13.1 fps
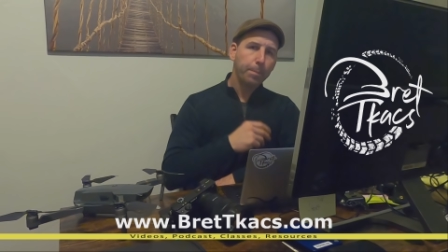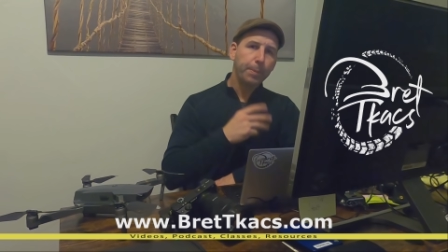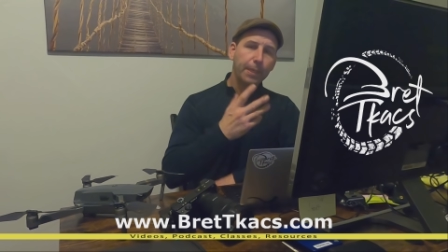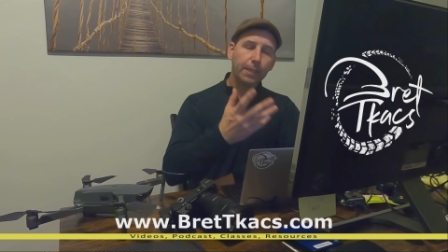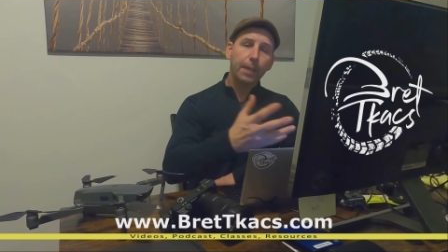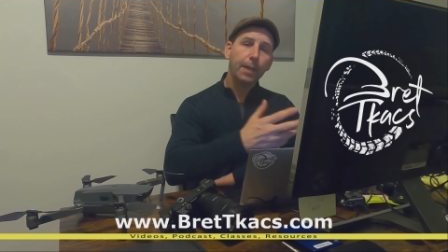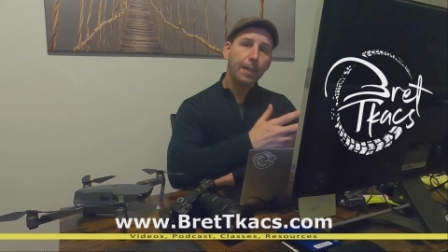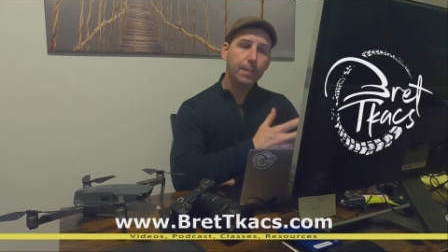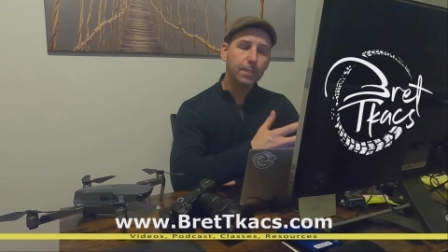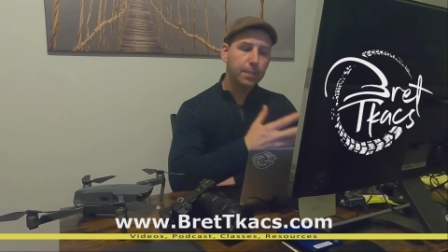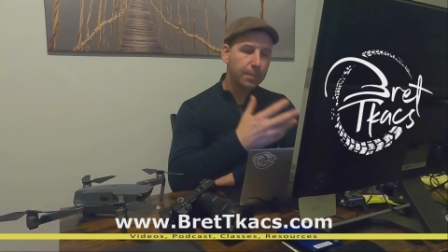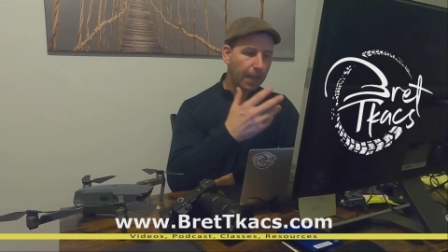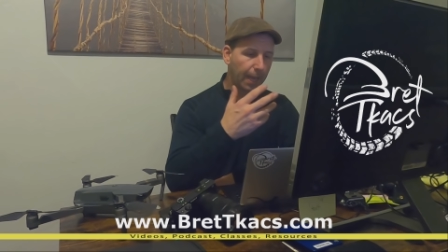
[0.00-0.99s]

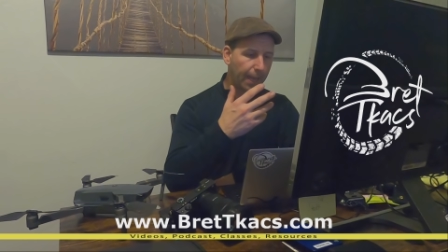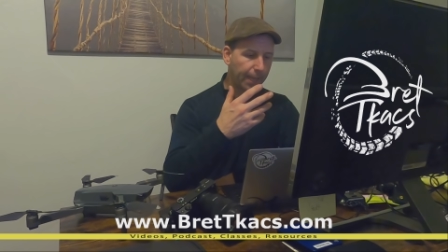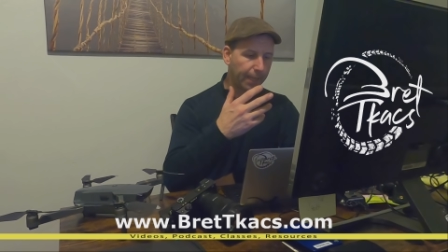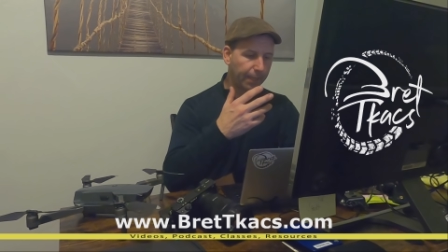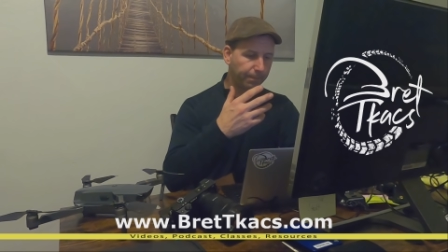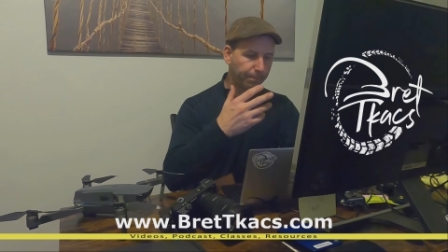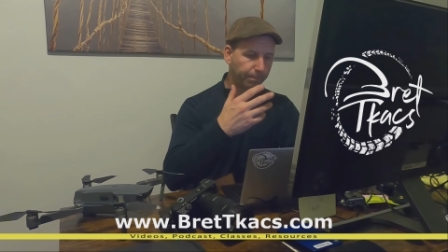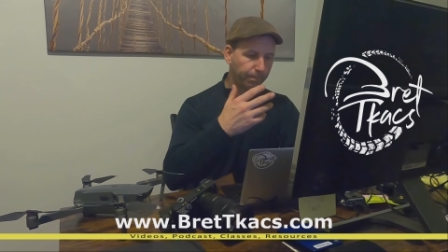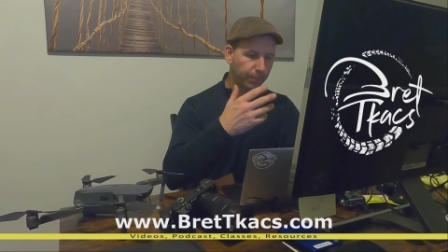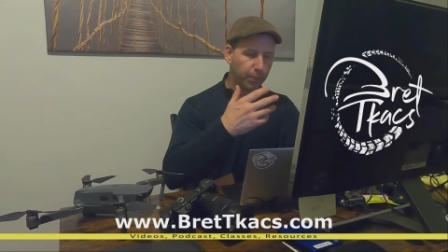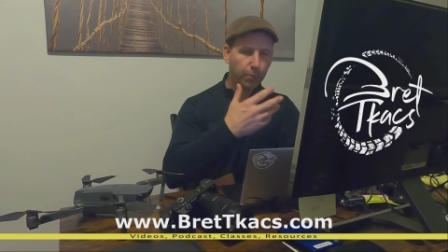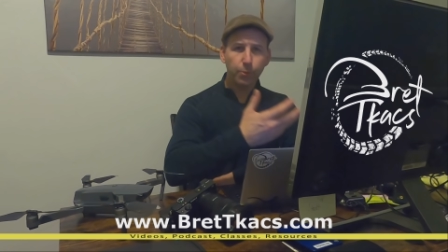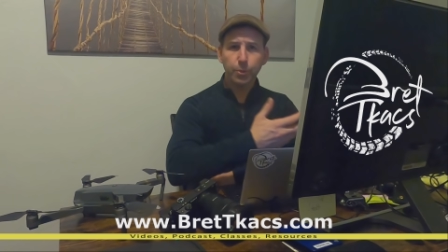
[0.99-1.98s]
Because I
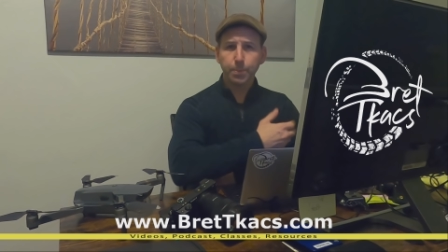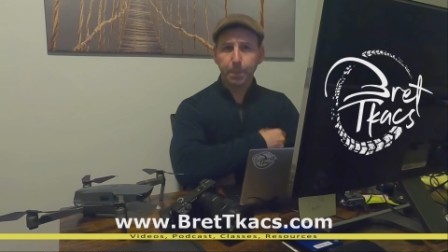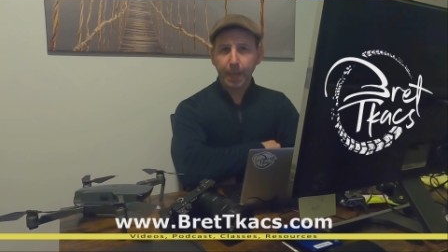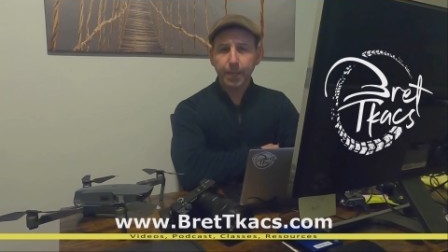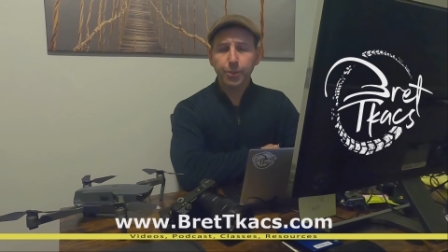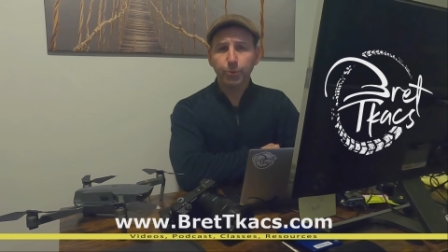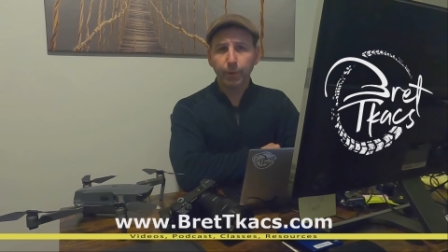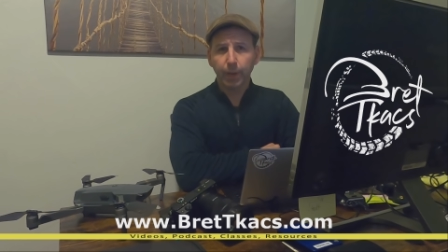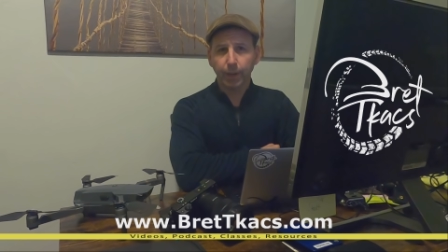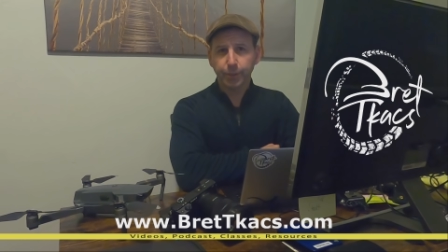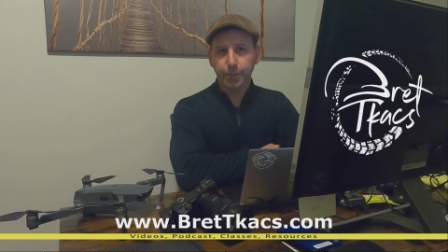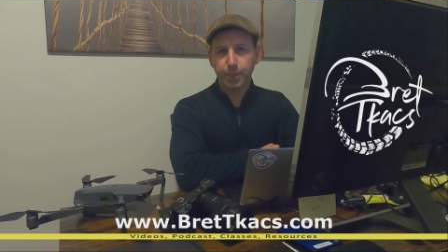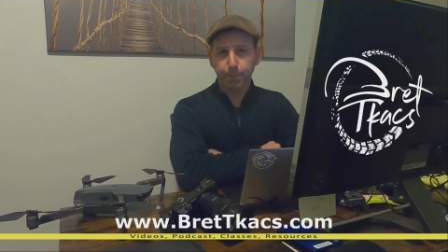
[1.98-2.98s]
use
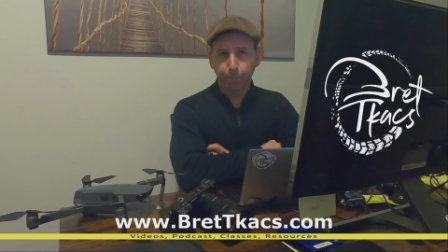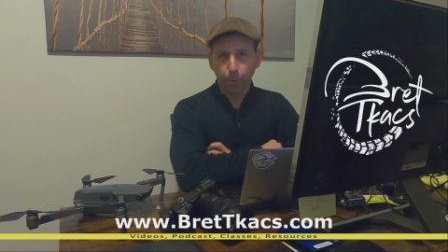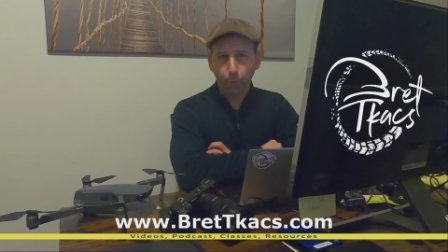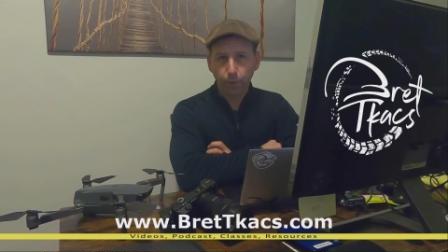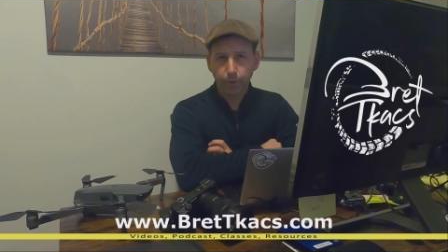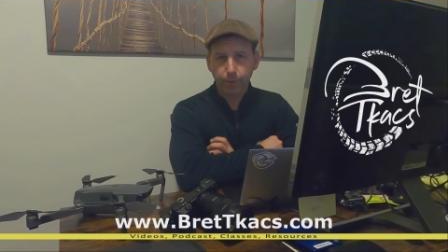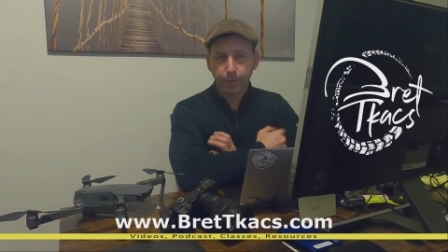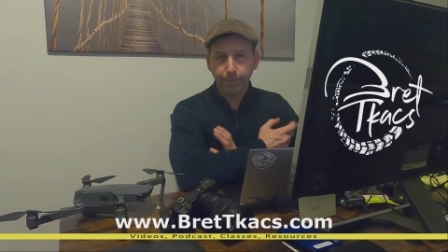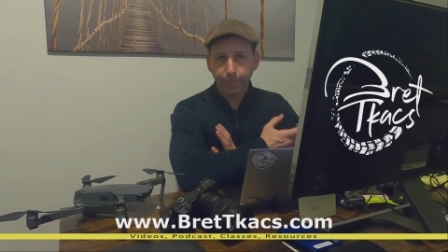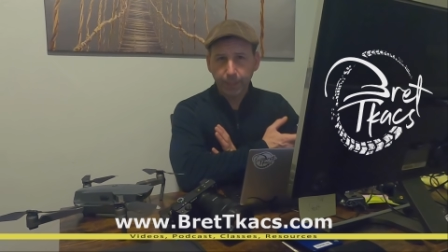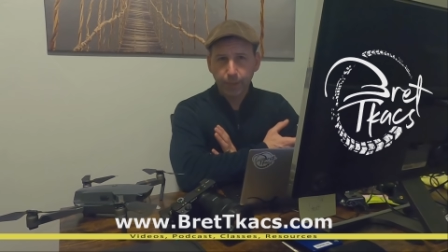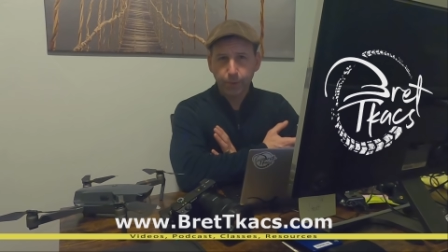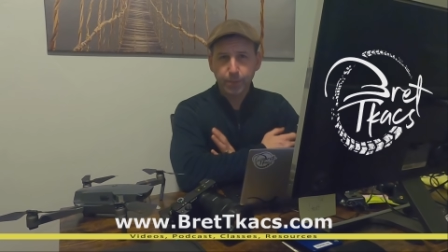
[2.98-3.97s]
Patreon to support the
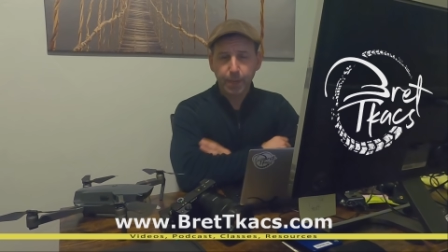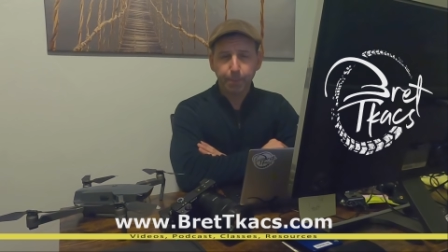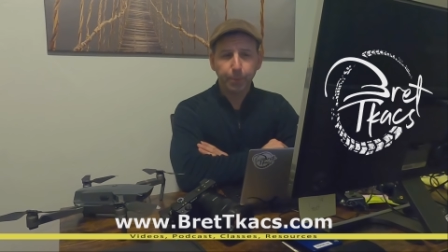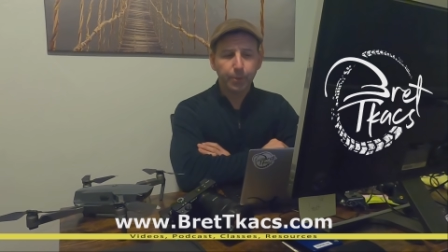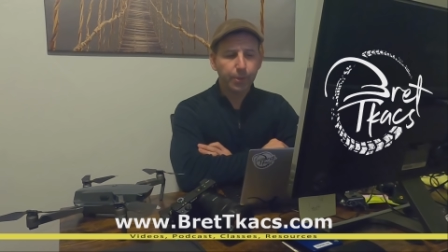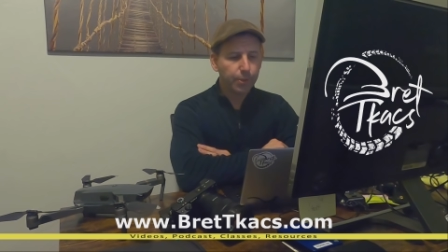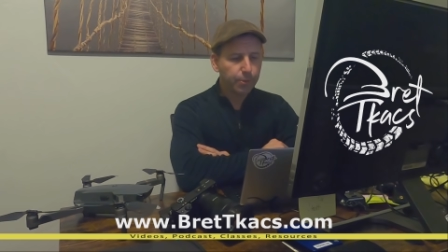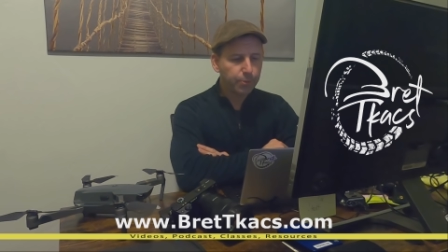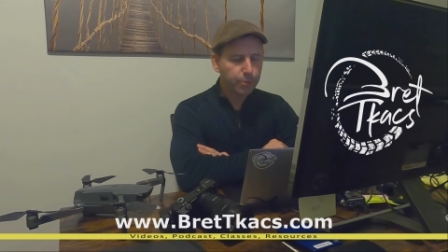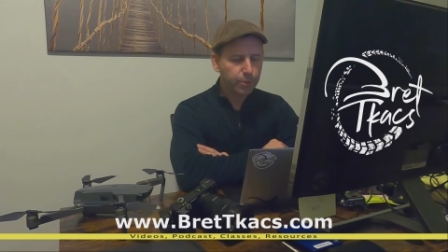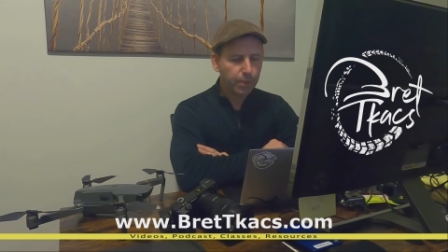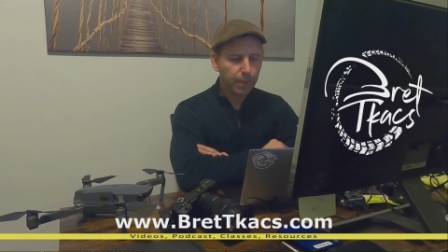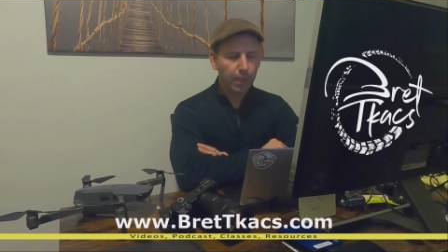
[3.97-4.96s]
videos I
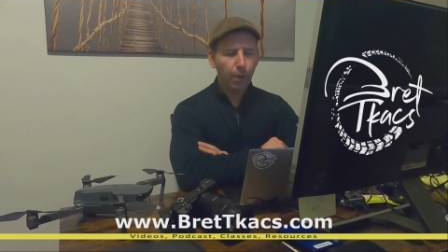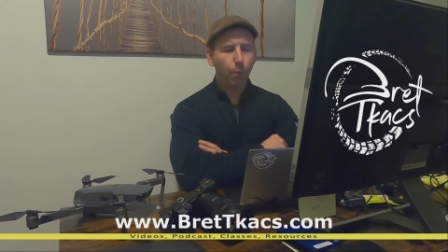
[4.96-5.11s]
produce,